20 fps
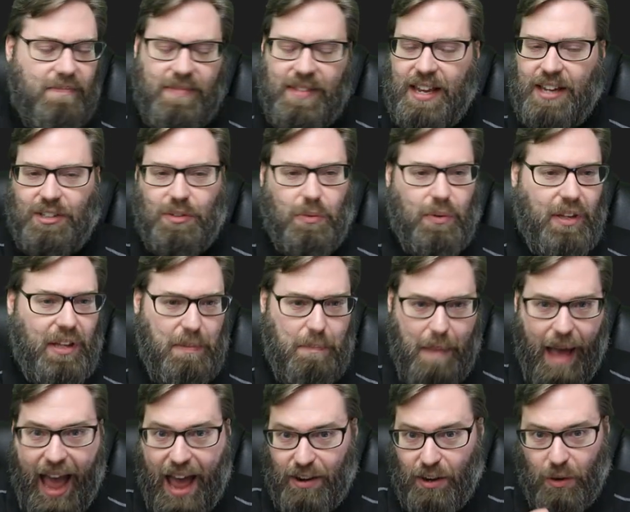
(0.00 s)
Doesn't really
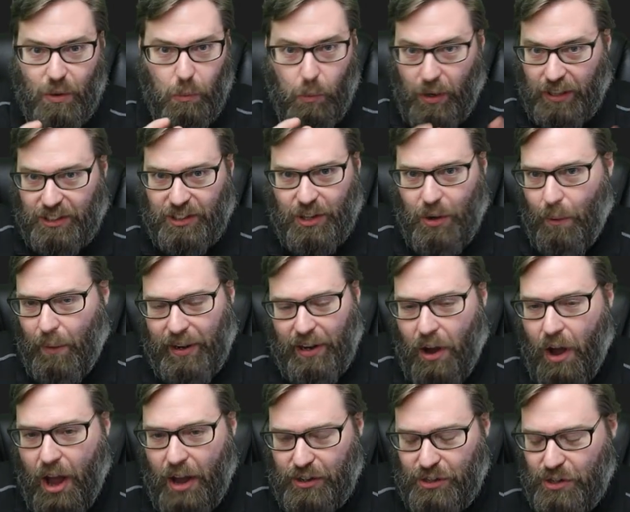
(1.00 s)
matter what's going
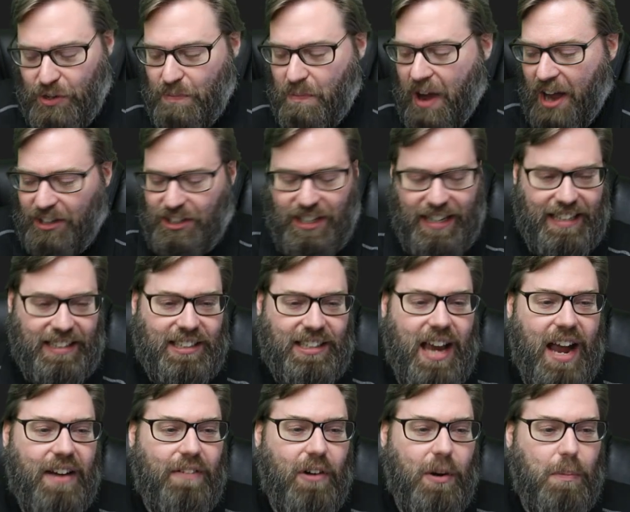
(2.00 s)
on too much
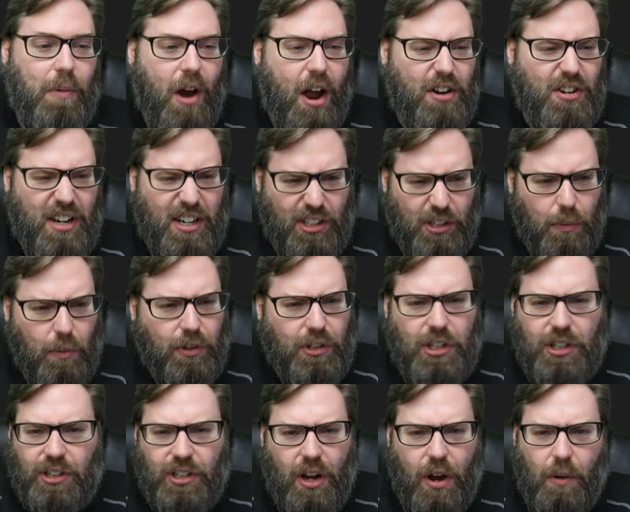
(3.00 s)
inside of our project, so we'll
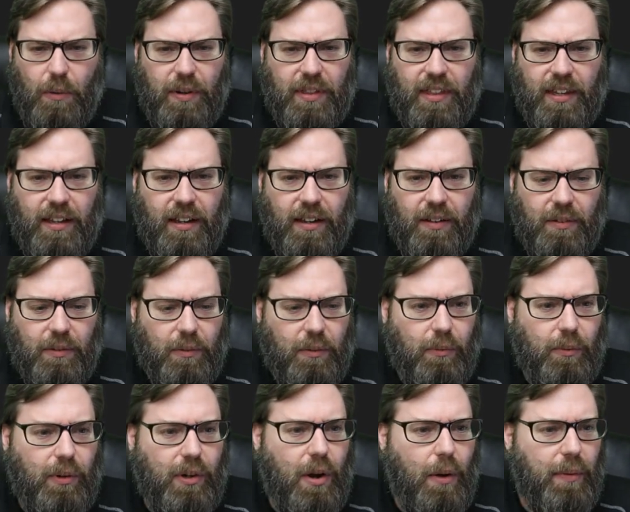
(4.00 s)
just go with the
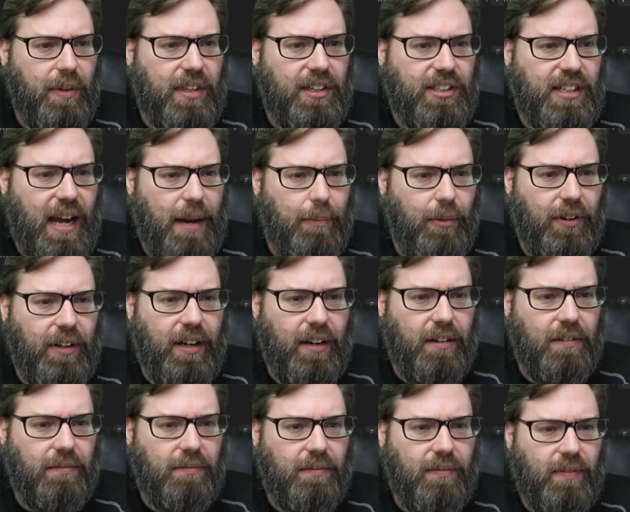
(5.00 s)
sample
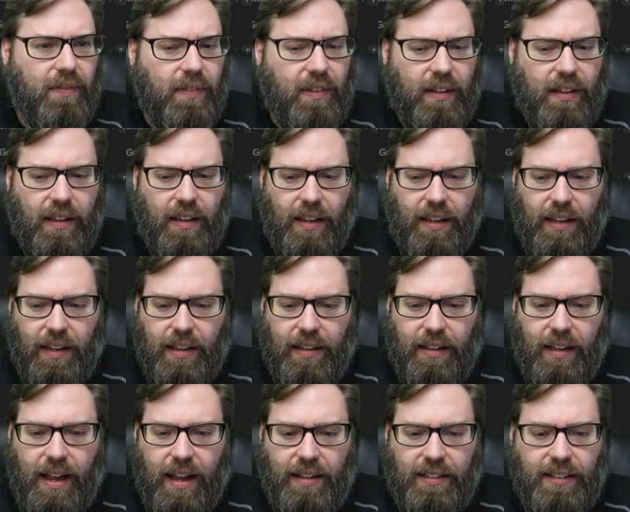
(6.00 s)
here.
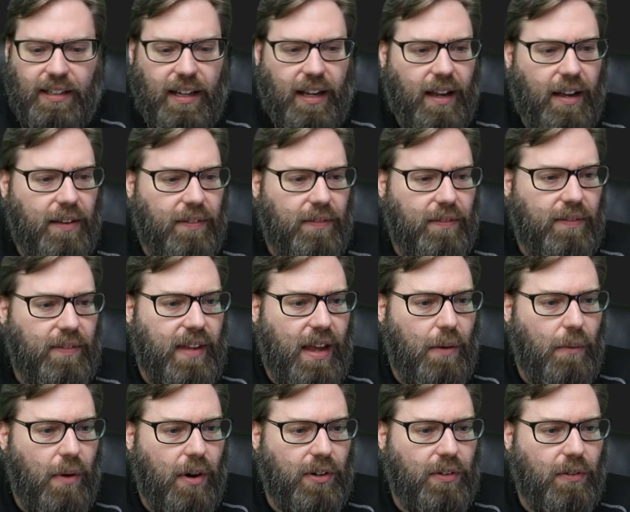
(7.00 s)
That
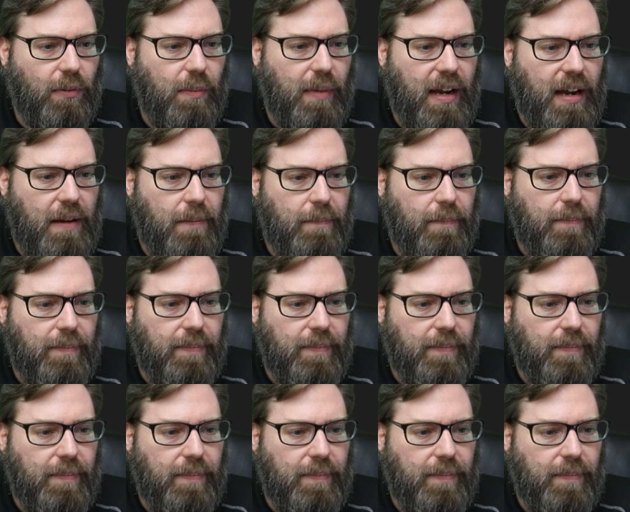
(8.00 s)
works for me.